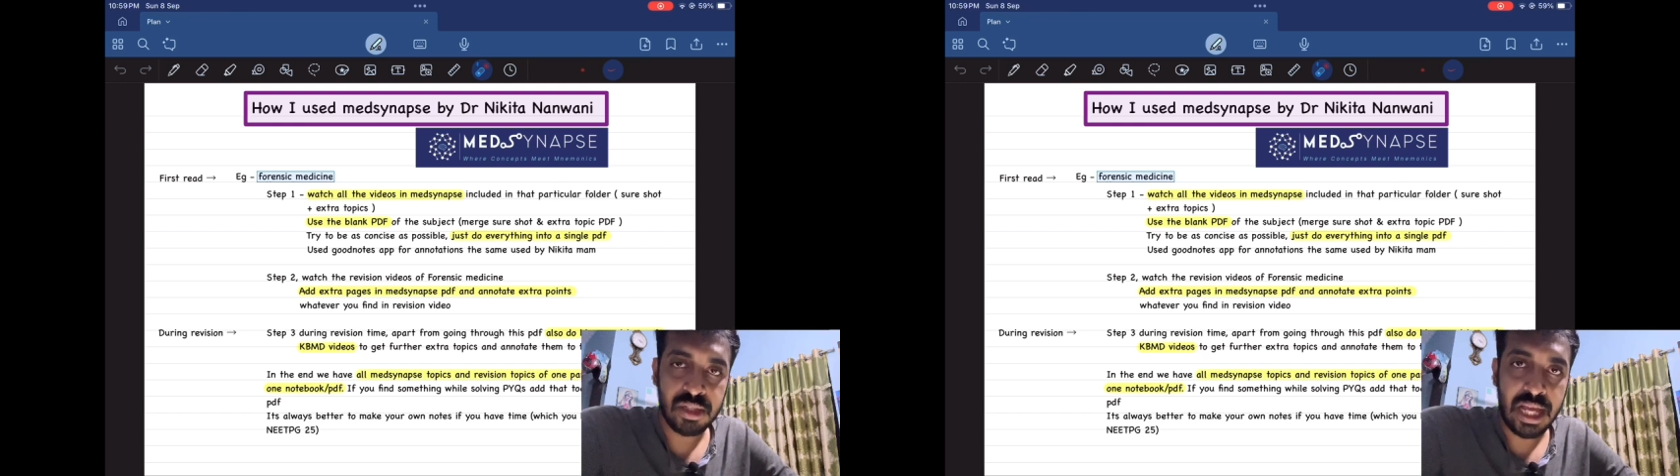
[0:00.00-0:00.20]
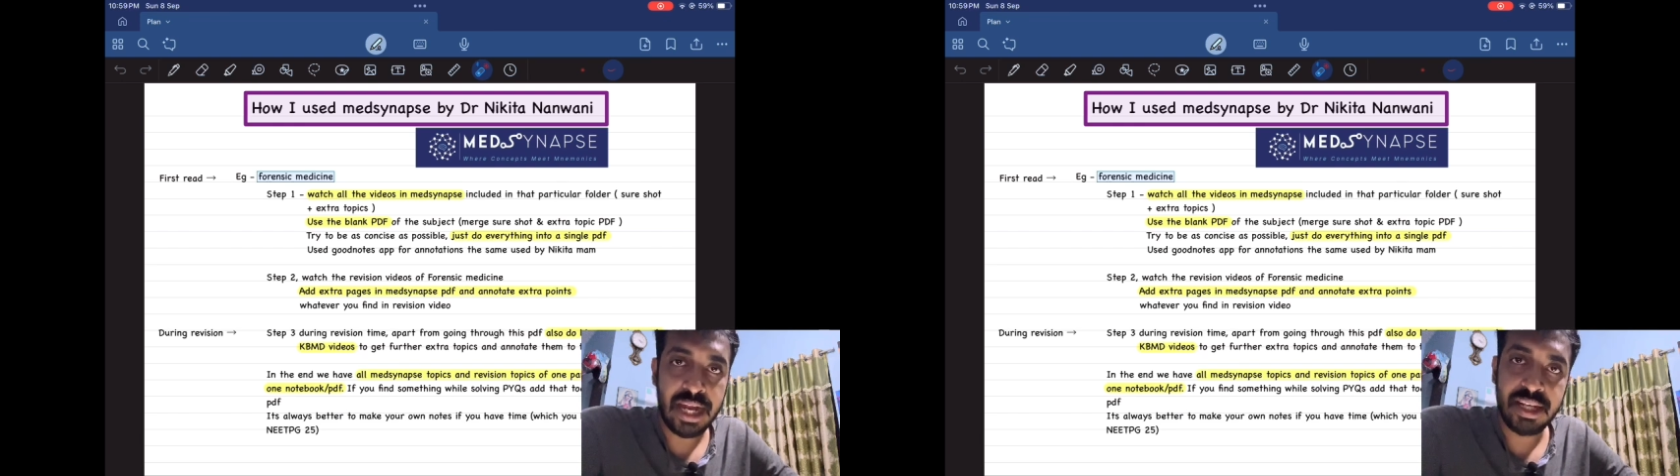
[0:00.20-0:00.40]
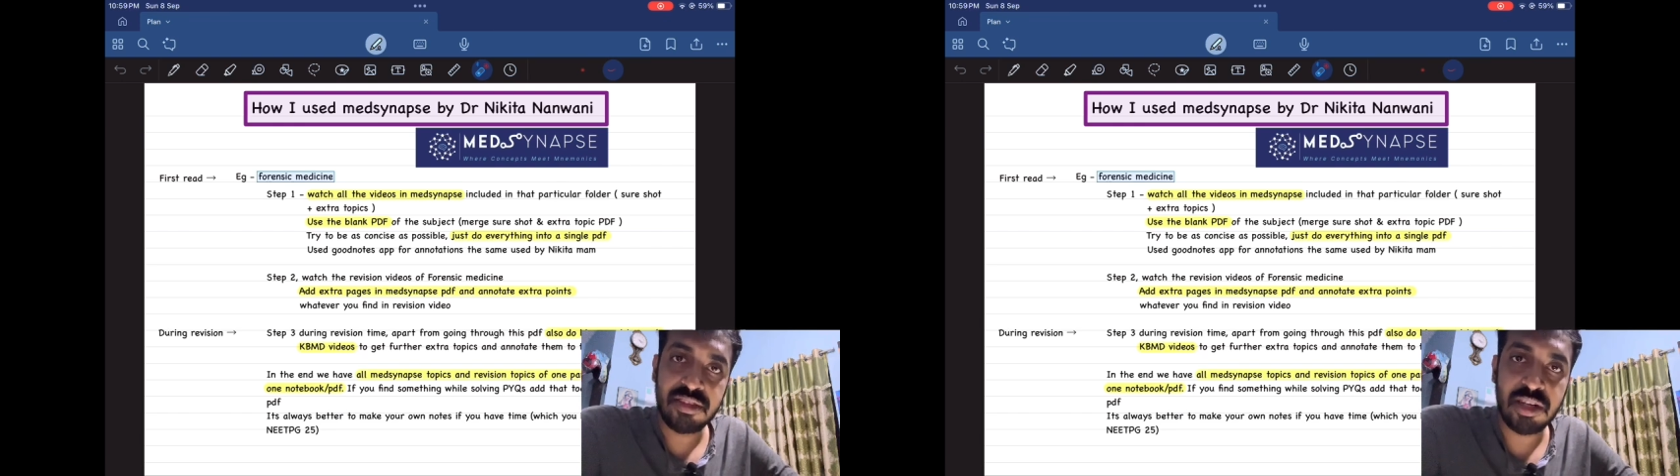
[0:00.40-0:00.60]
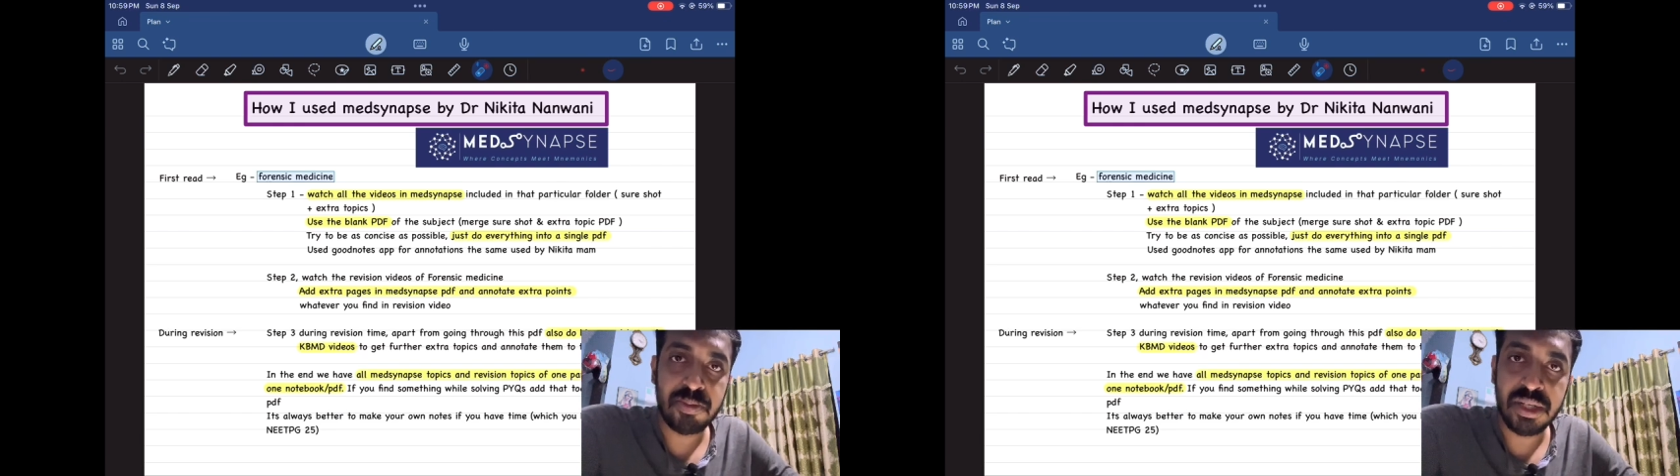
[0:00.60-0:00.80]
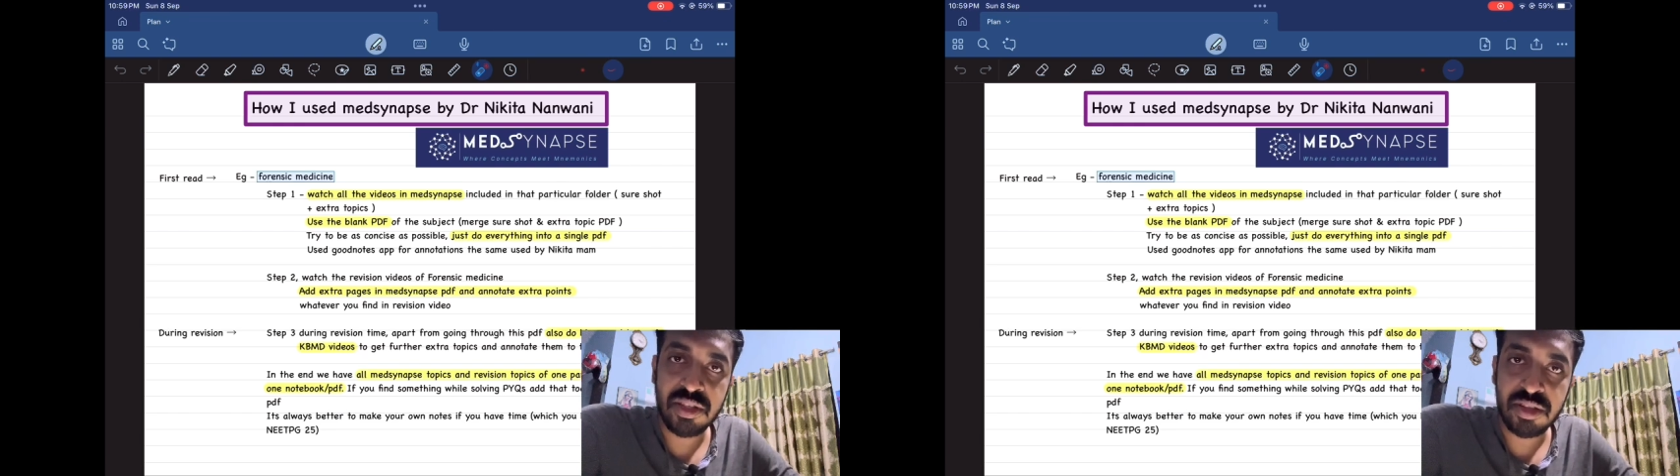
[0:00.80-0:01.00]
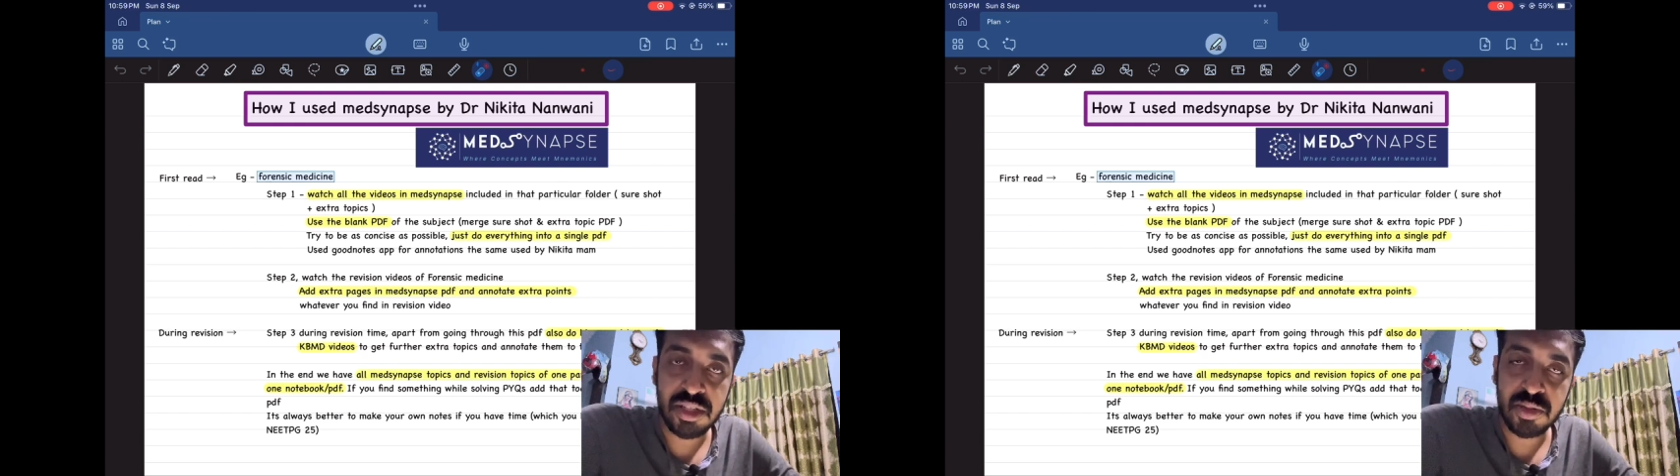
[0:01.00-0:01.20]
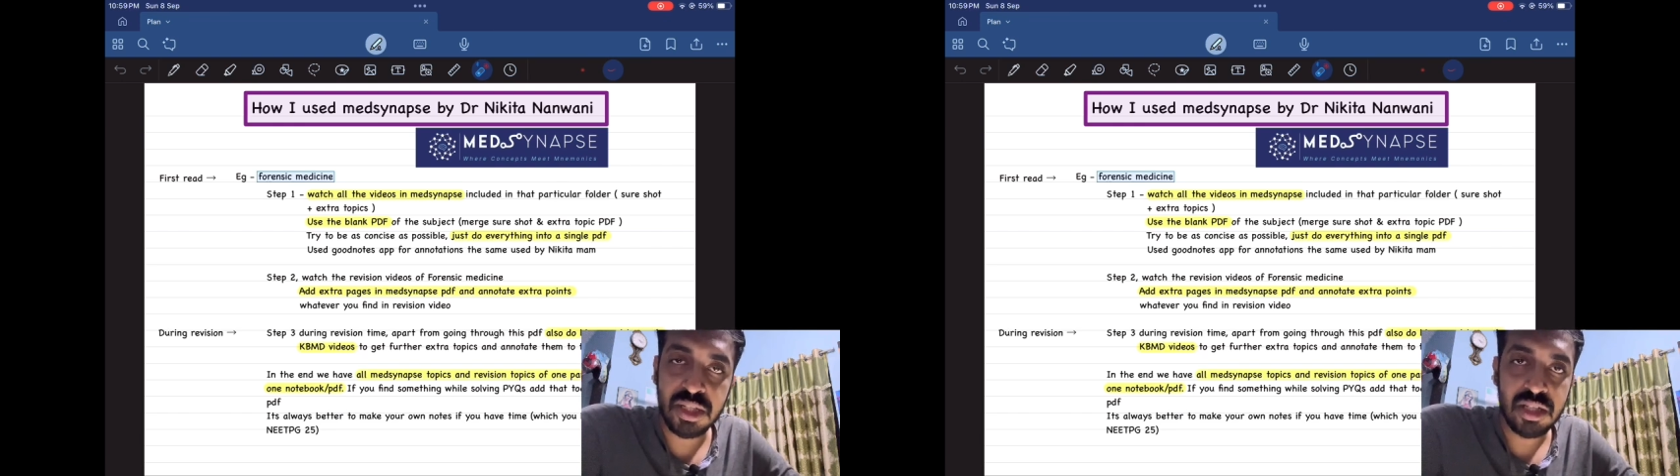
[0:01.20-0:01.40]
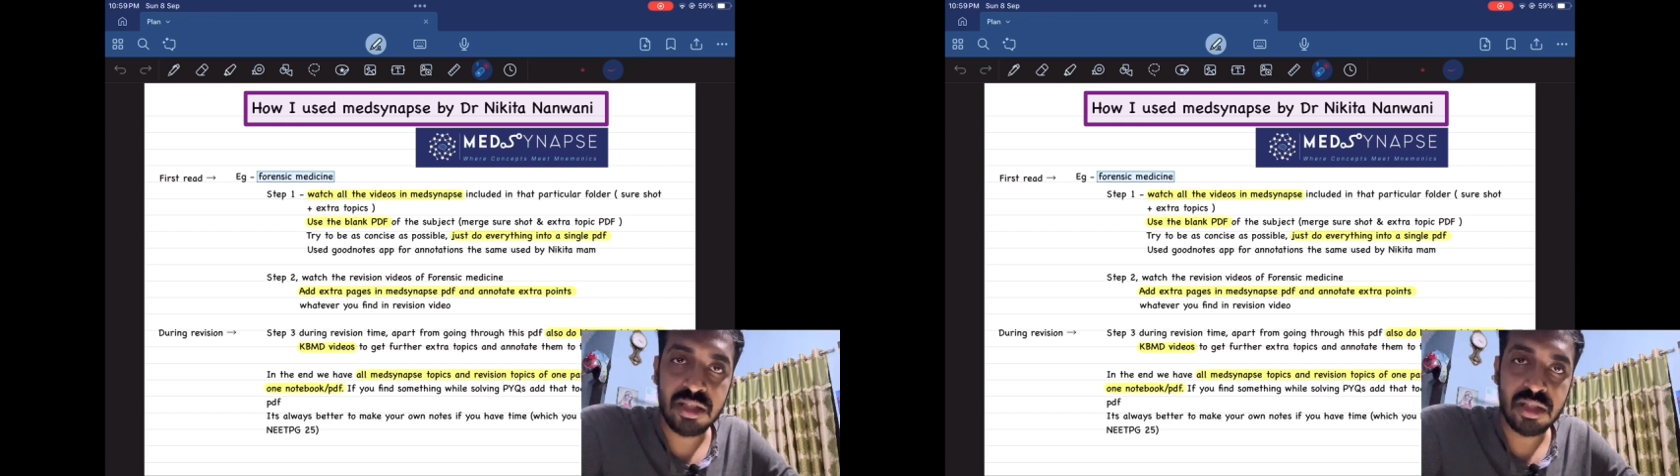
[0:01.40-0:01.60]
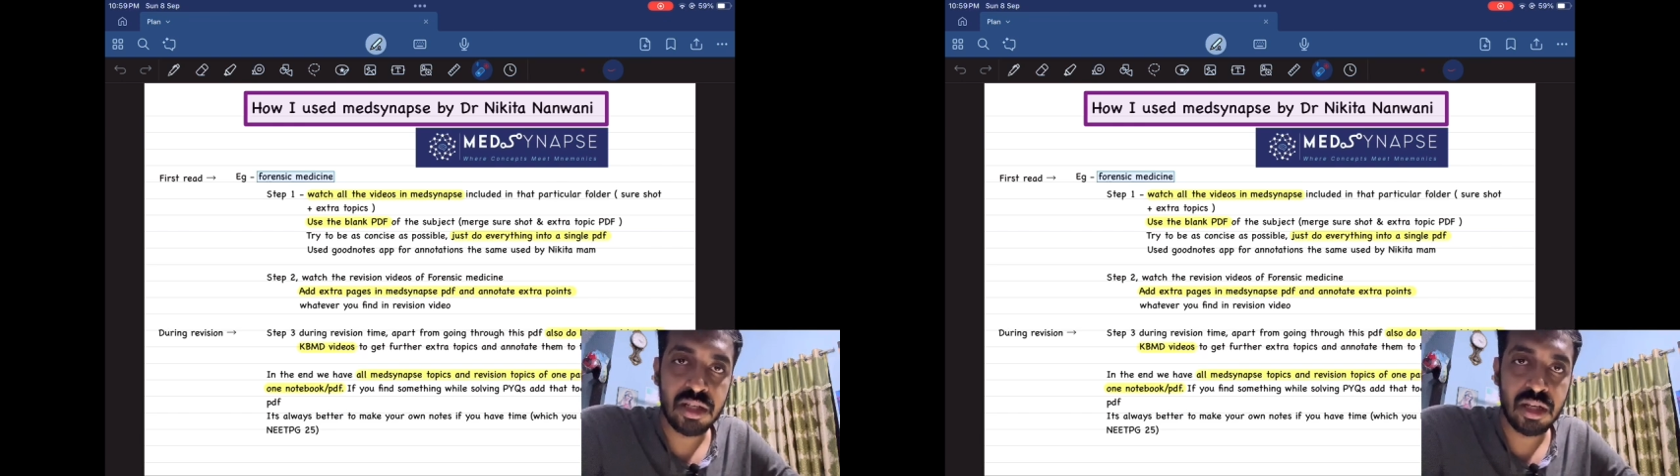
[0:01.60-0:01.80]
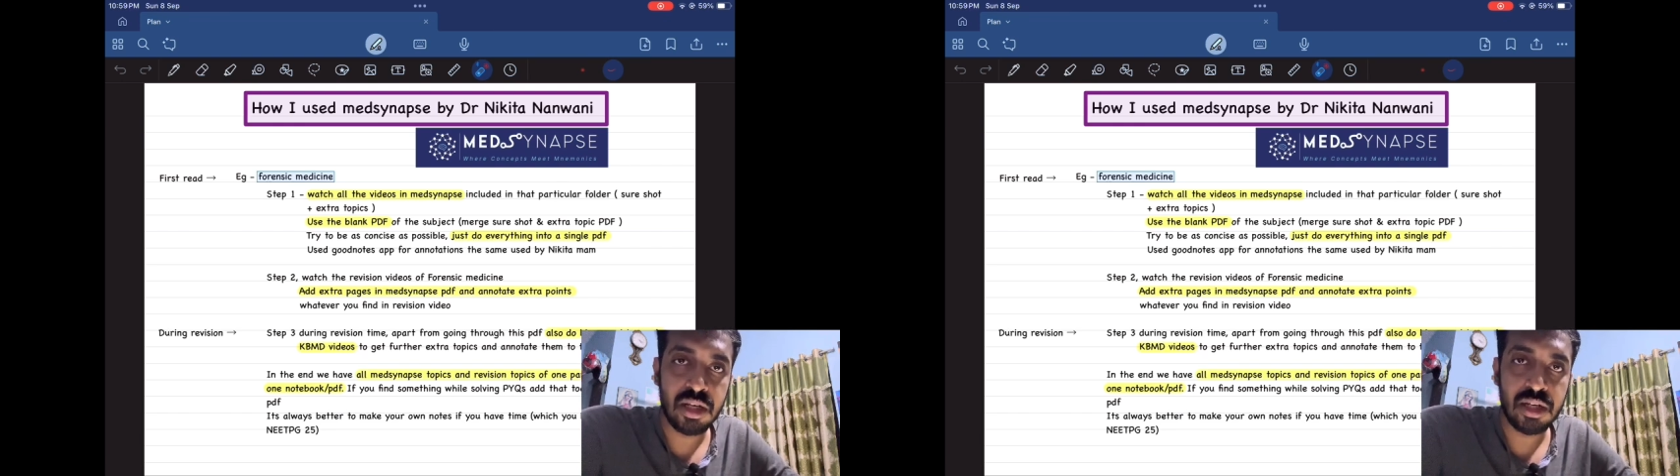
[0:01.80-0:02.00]
Add extra pages into
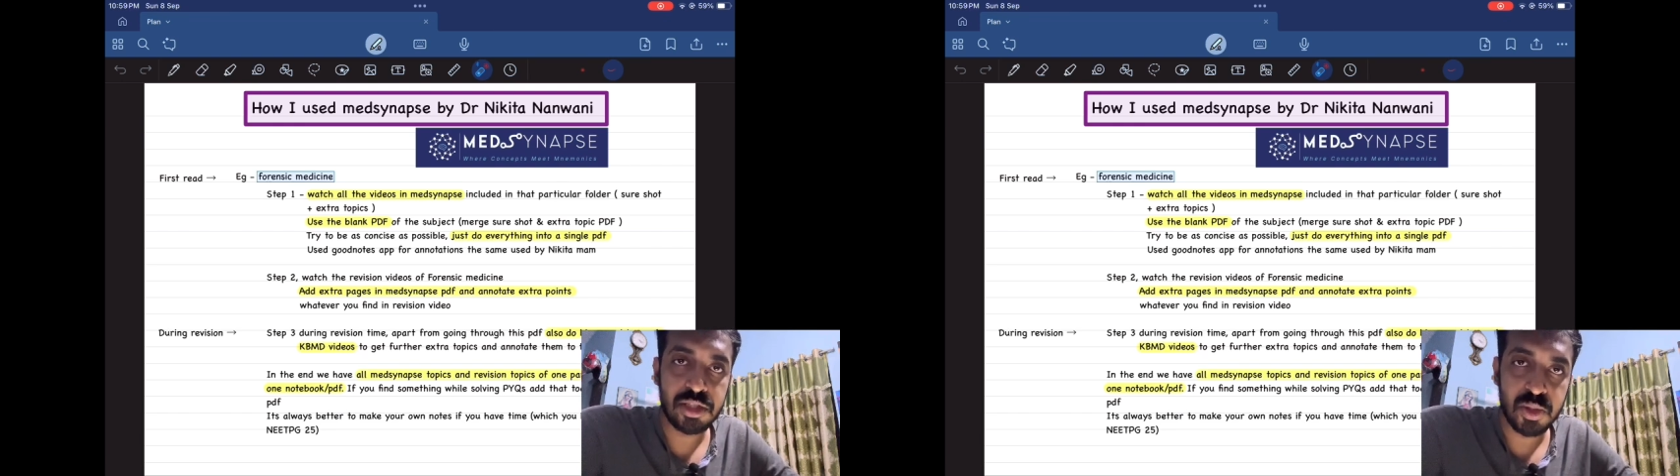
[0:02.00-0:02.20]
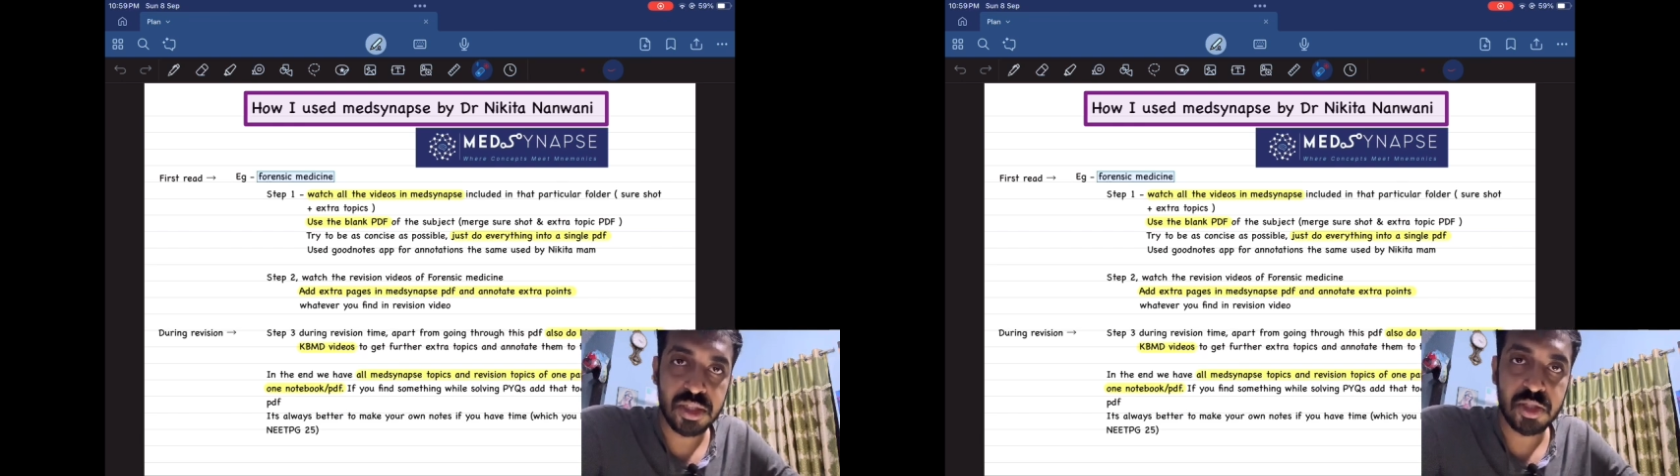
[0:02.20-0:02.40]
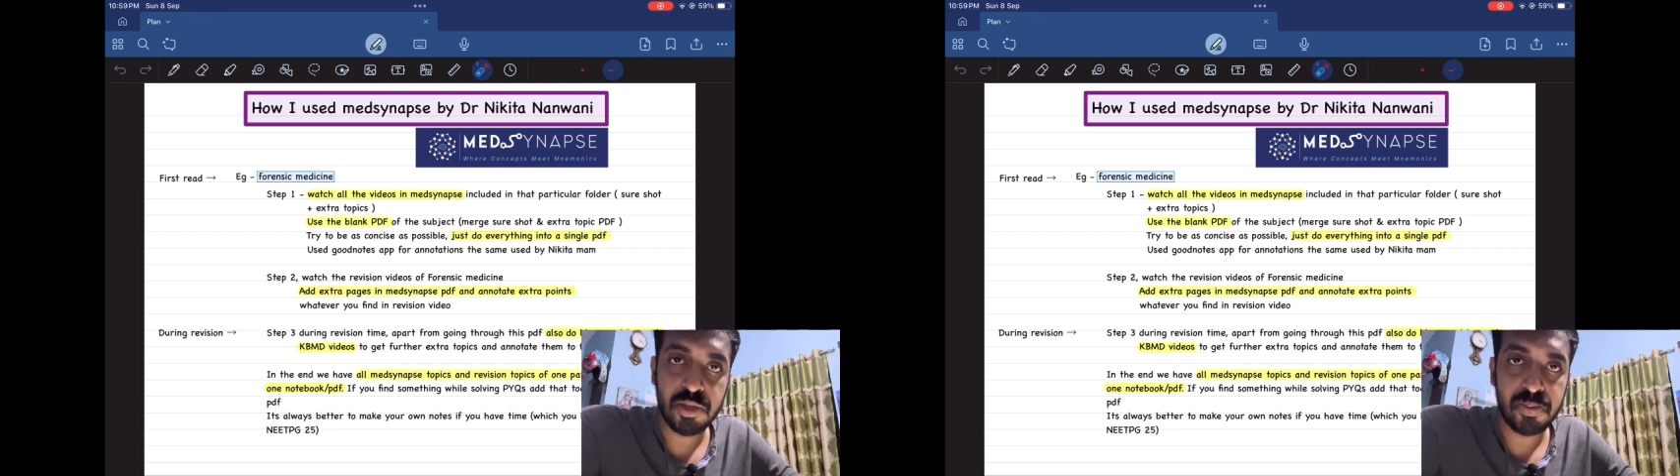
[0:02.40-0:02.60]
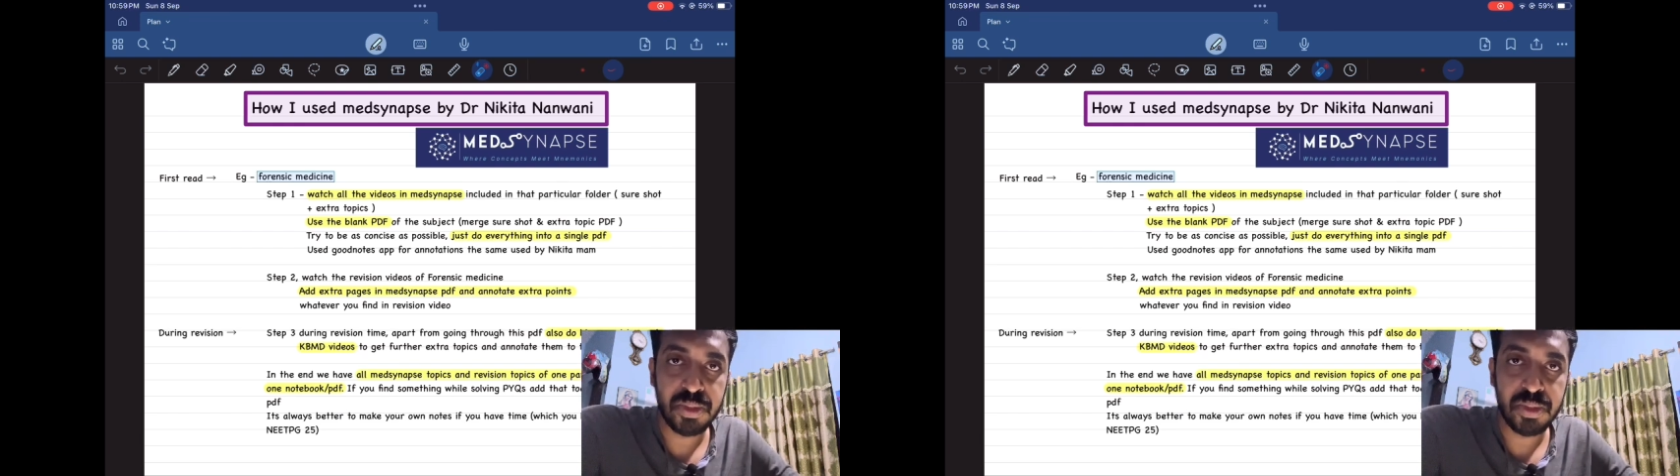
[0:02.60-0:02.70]
the sure shot